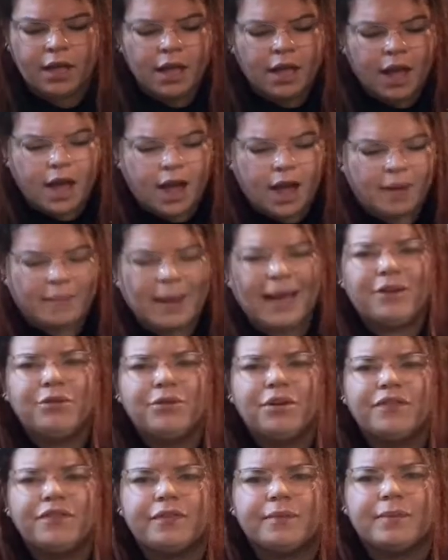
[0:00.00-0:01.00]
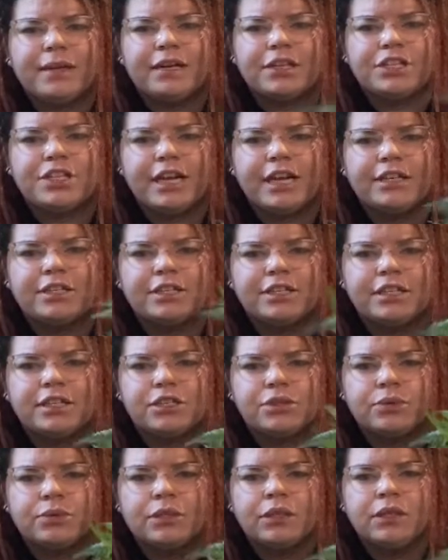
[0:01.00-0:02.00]
I don't know if I'm gonna change this
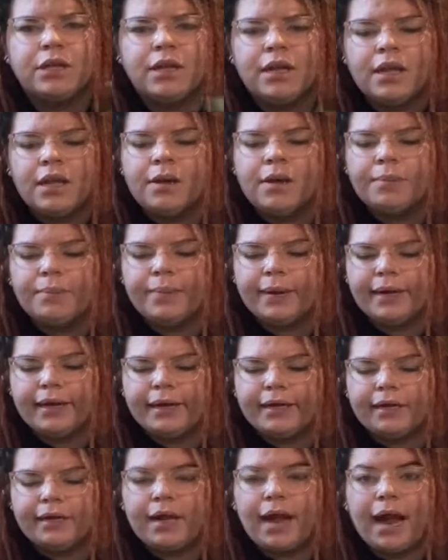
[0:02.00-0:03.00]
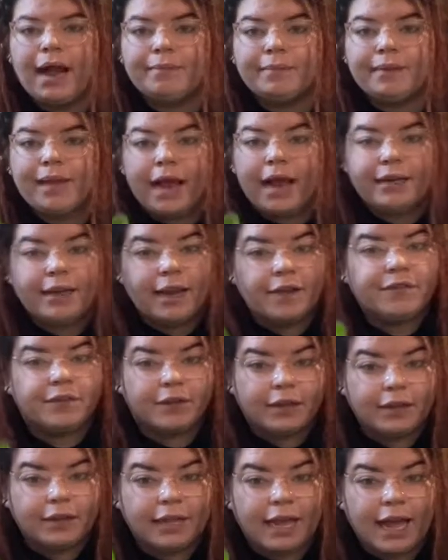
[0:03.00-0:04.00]
one, but I
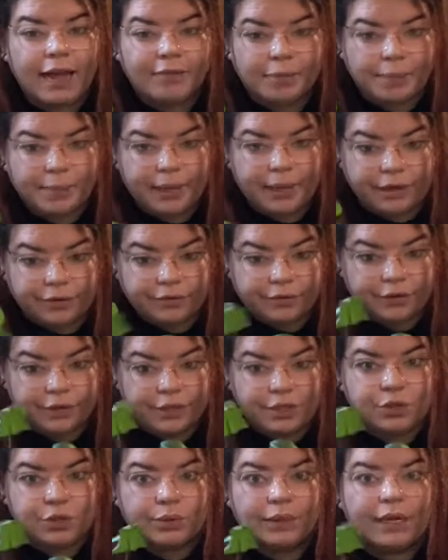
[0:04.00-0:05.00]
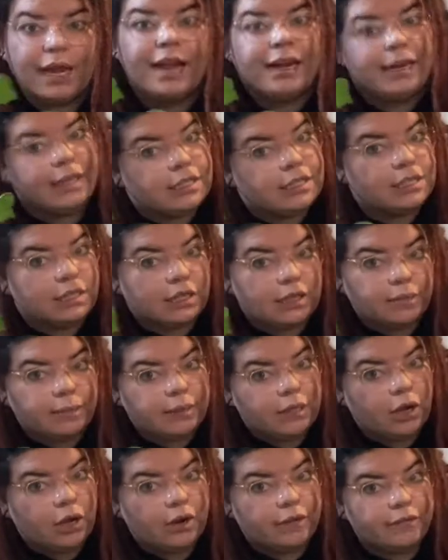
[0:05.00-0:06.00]
definitely have a plan for this one, and it's gonna be
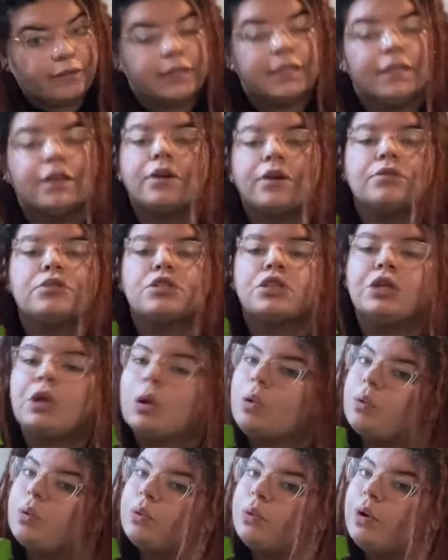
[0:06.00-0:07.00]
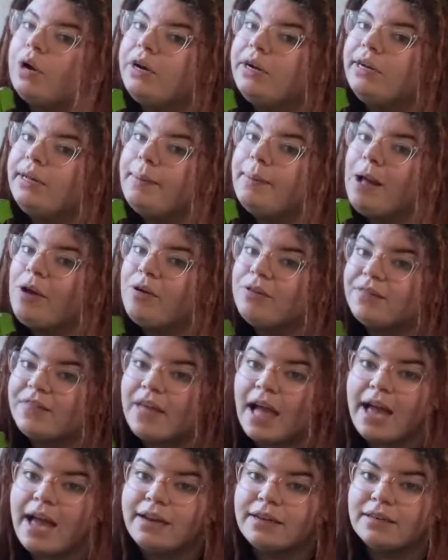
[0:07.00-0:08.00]
on video, so don't worry about
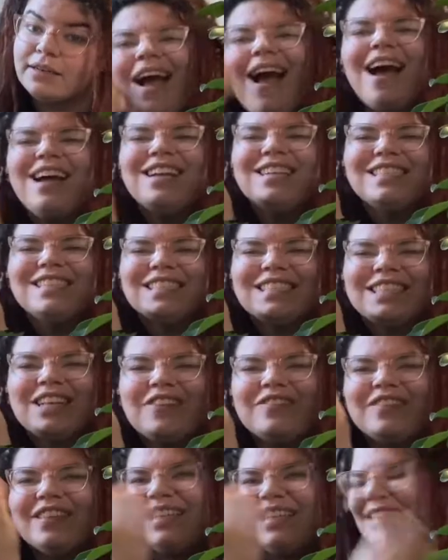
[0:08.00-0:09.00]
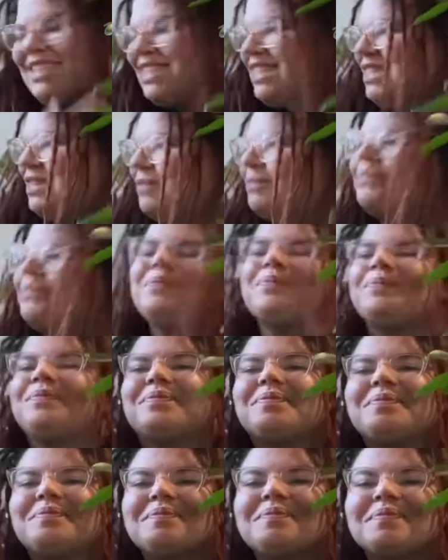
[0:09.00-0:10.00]
that. I just love this.
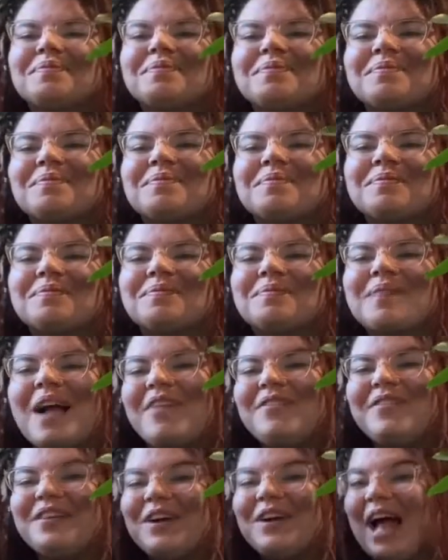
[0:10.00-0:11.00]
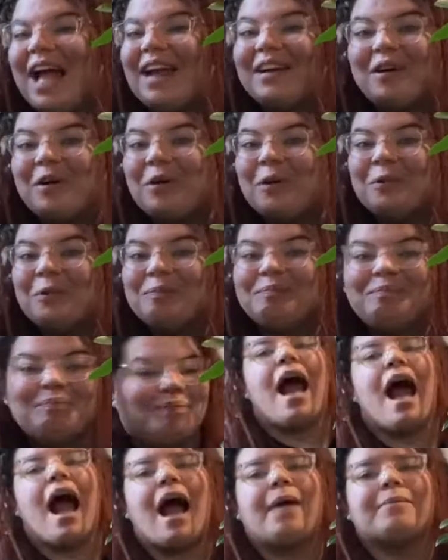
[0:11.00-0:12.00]
I feel at home.
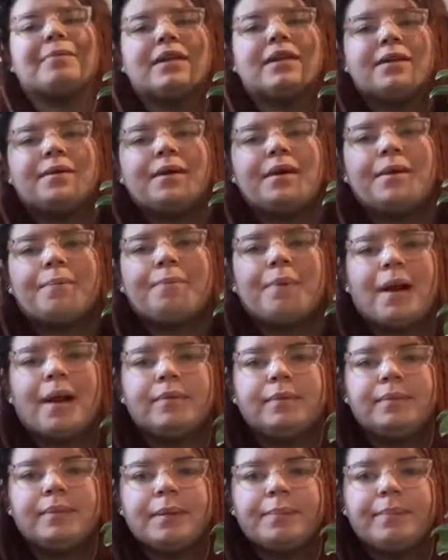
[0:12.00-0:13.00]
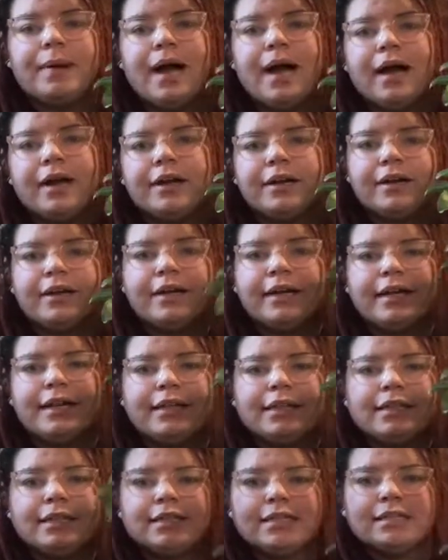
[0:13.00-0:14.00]
I'm gonna probably pot her
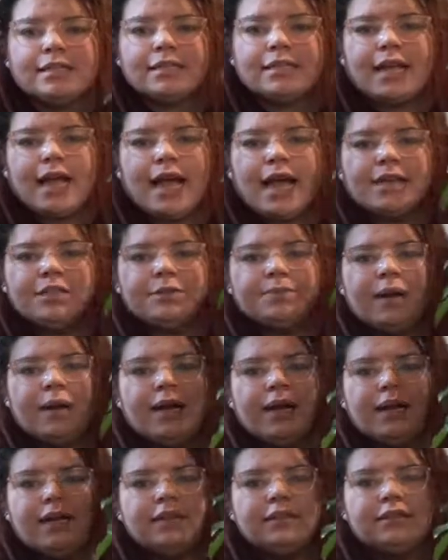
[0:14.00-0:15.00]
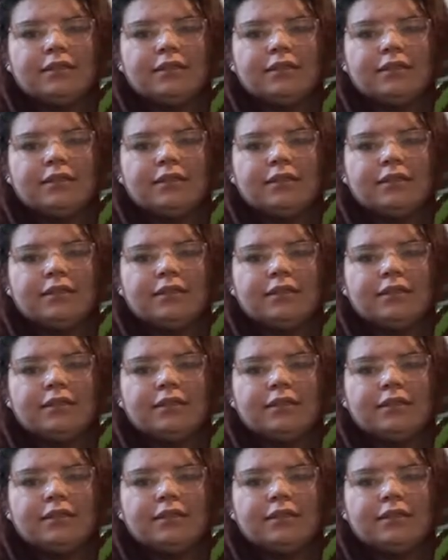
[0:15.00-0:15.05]
in this cash pot.